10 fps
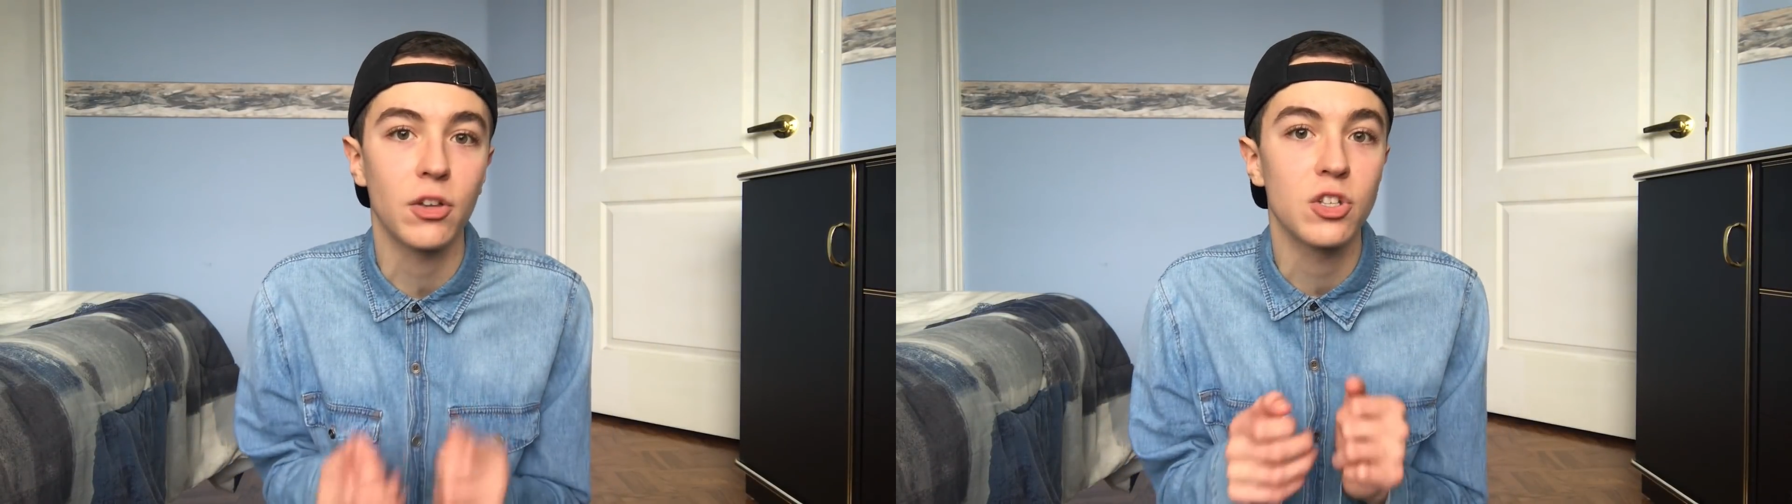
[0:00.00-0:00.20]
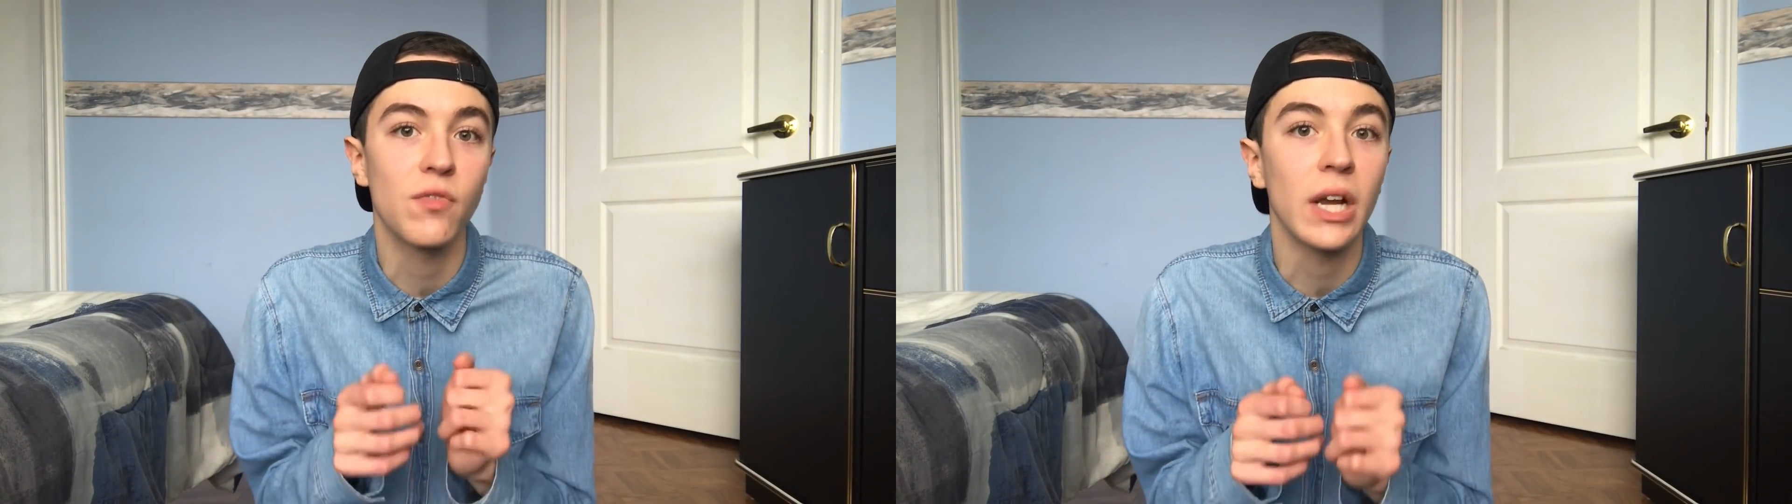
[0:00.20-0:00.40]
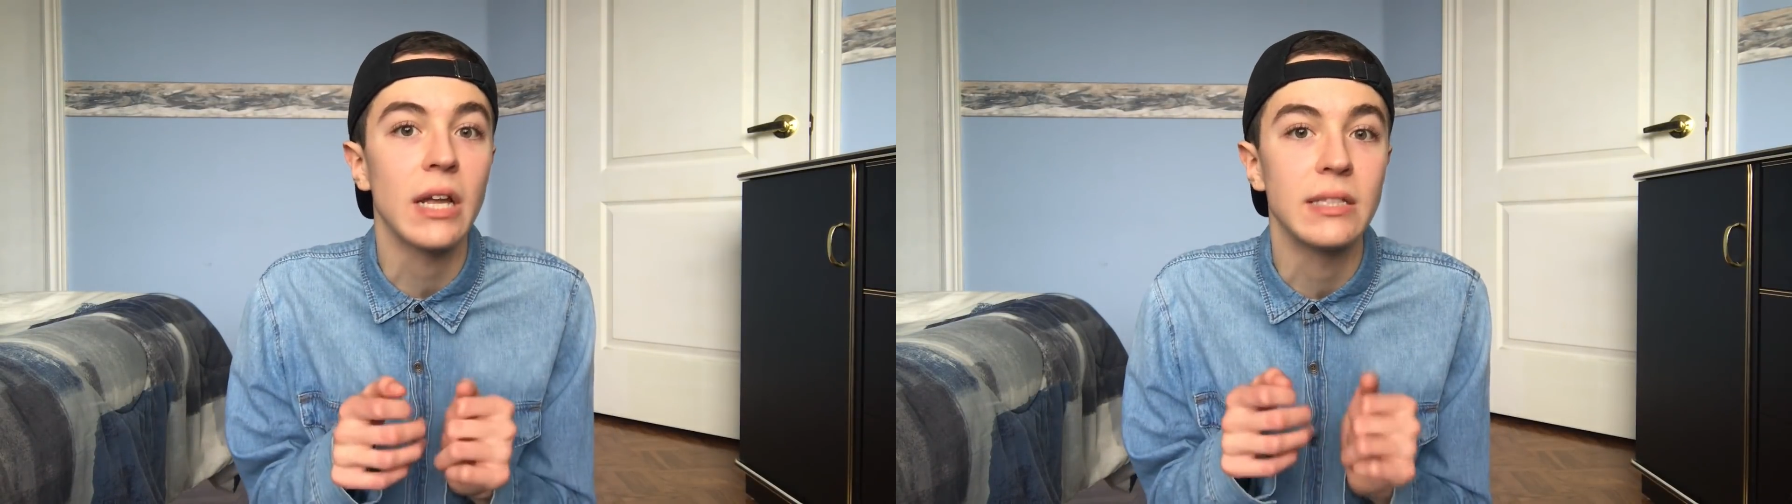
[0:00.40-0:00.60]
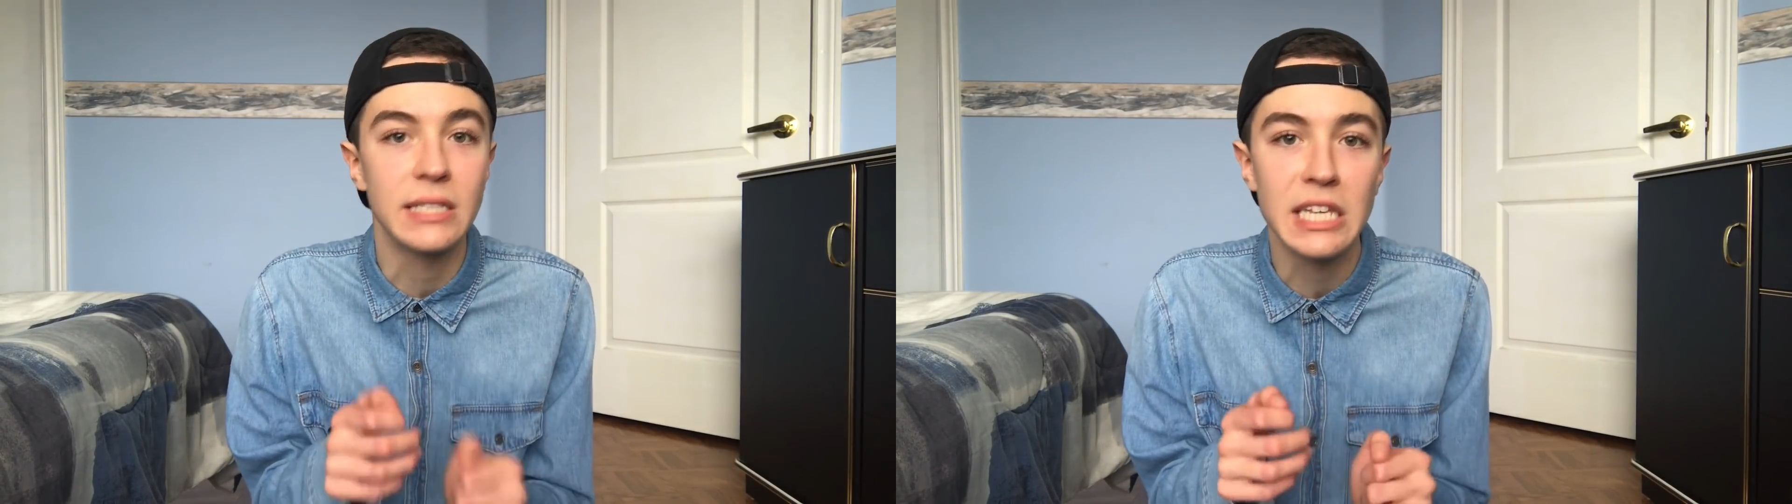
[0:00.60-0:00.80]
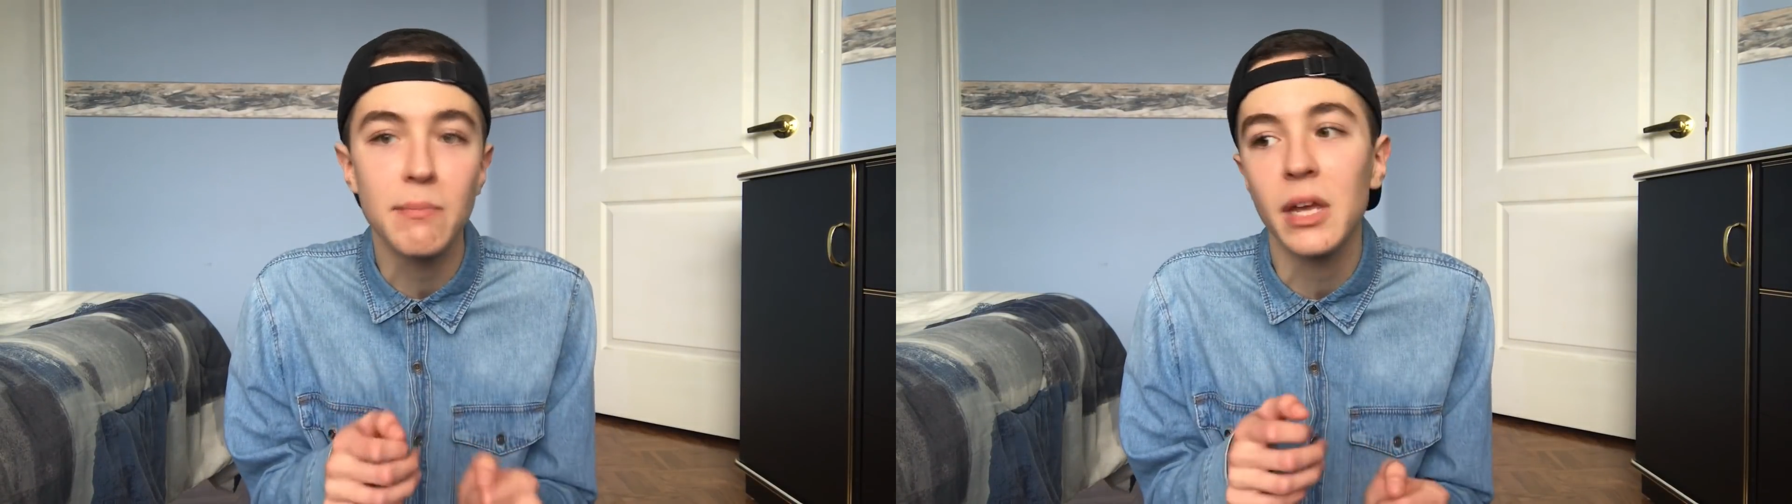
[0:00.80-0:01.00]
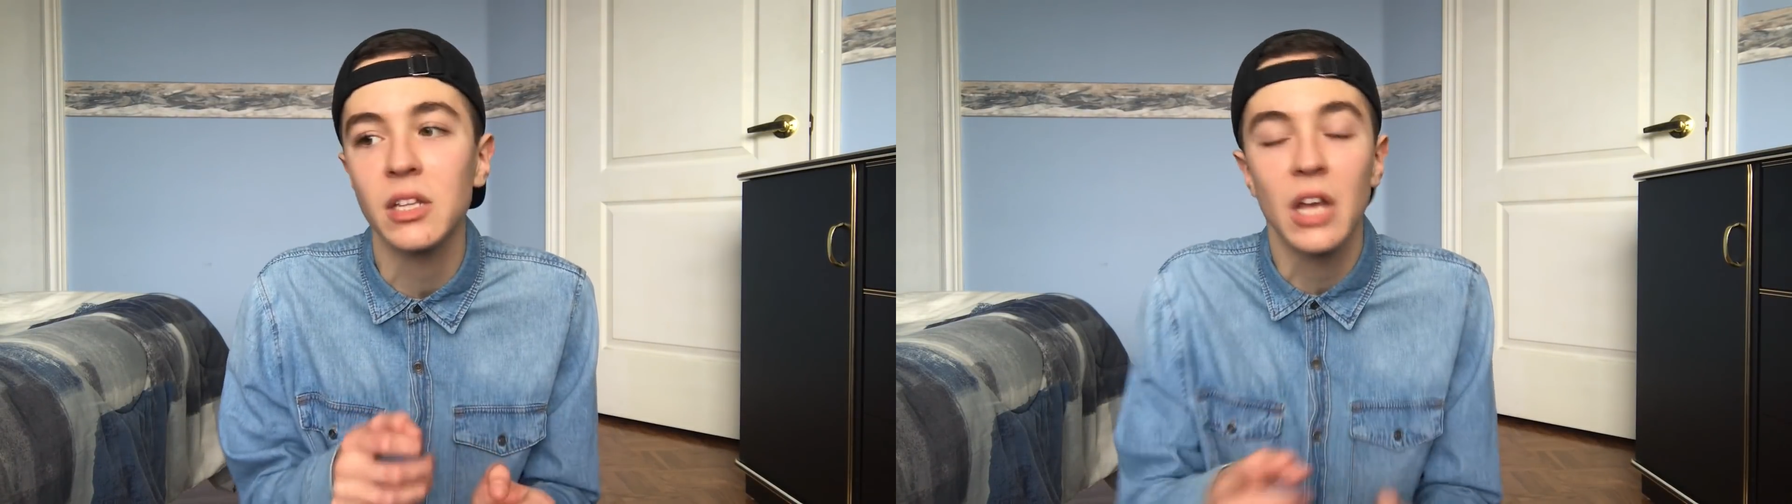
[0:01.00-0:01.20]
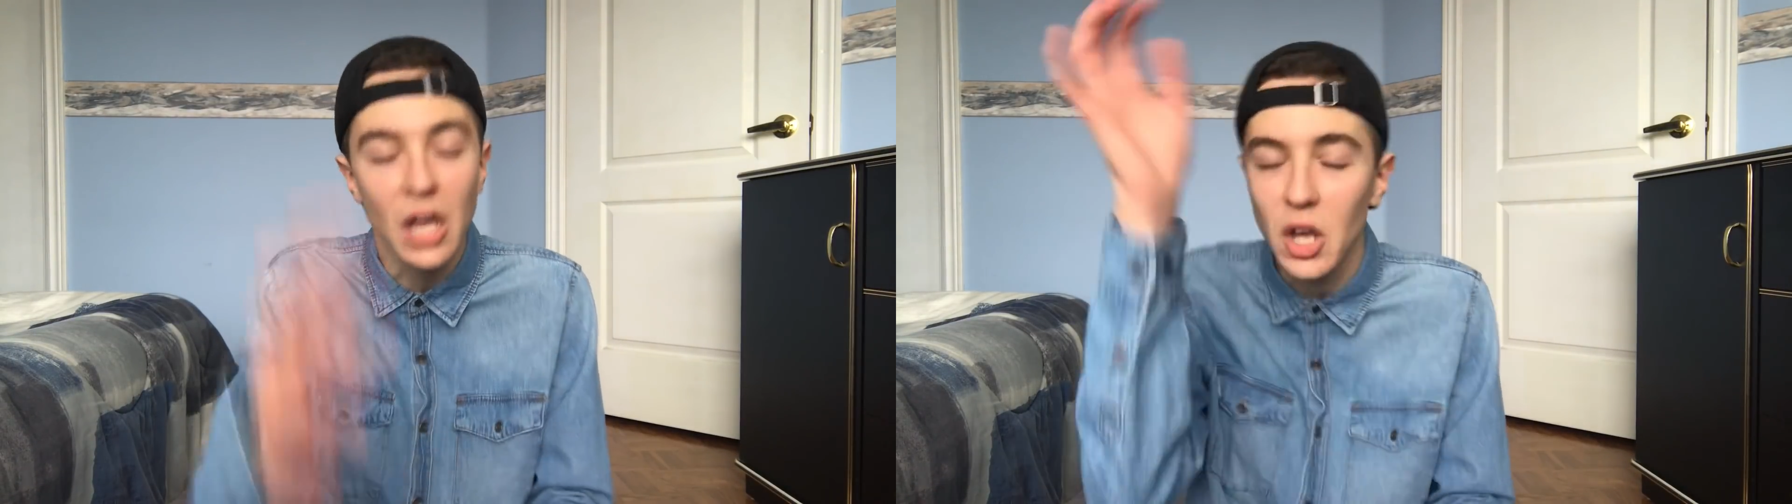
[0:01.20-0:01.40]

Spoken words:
there's a fucking demon